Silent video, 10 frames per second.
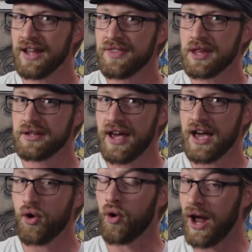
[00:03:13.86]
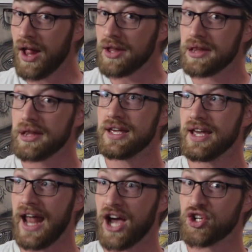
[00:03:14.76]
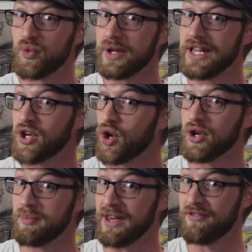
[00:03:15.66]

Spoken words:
in this deck, or else it actually could be